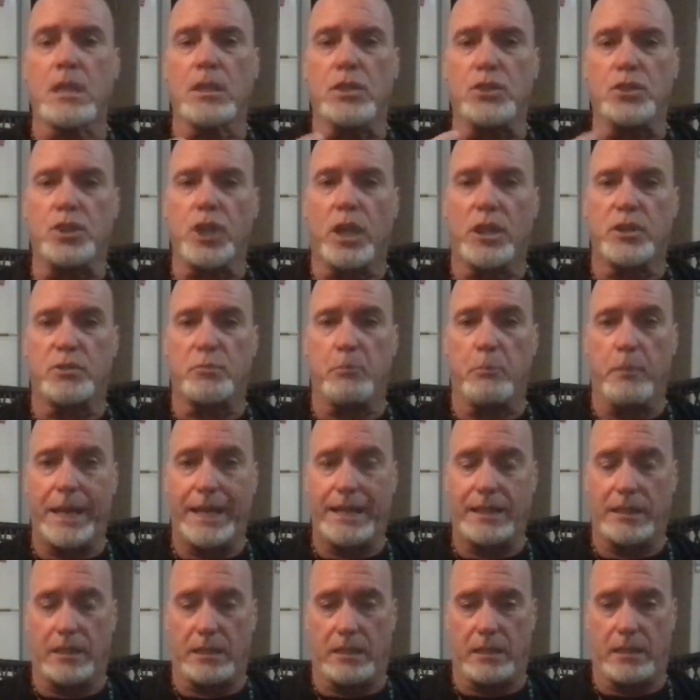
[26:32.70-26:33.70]

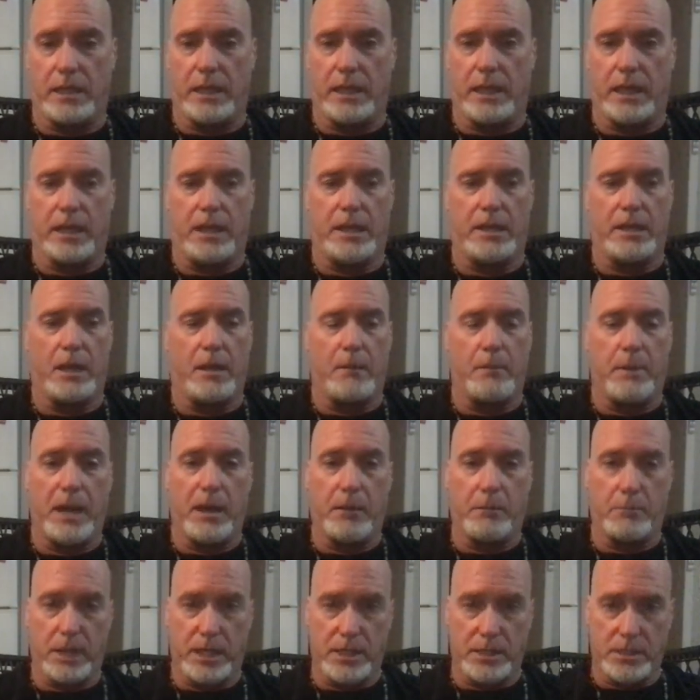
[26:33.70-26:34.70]
judgmental and
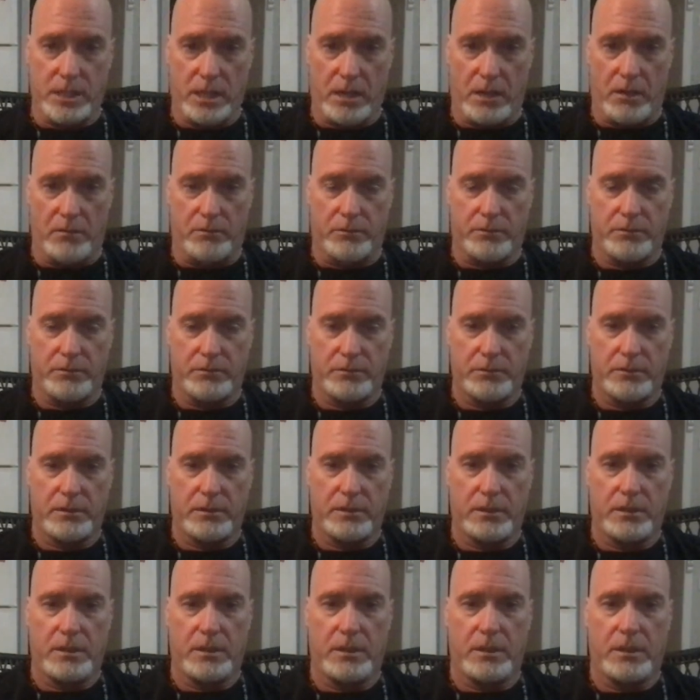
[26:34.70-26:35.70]
about myself.
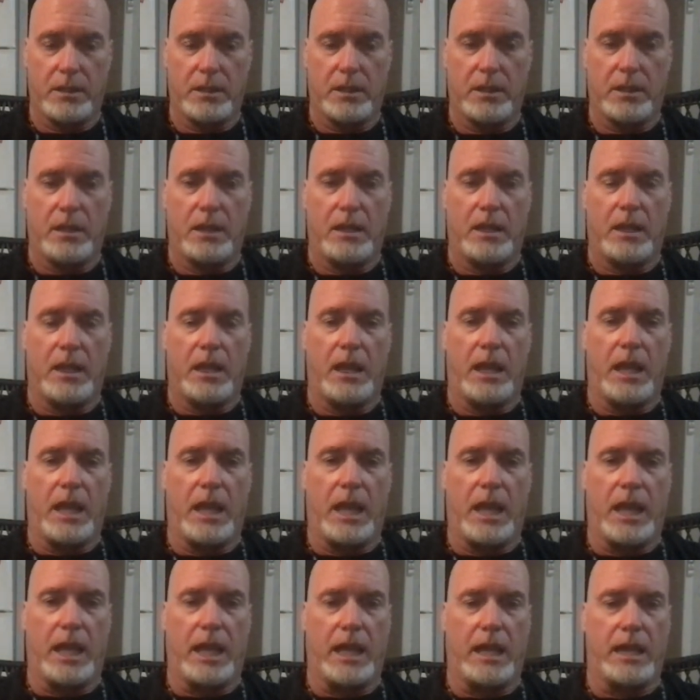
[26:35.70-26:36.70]

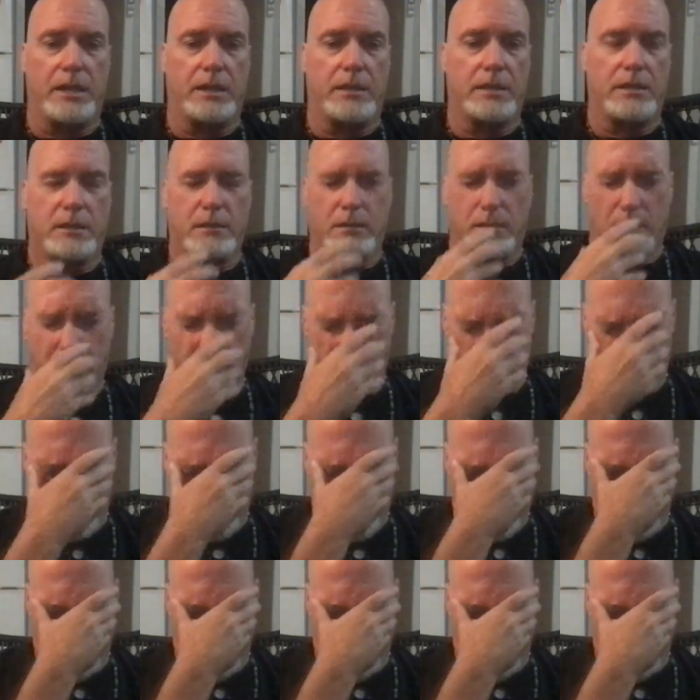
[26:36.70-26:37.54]
And what did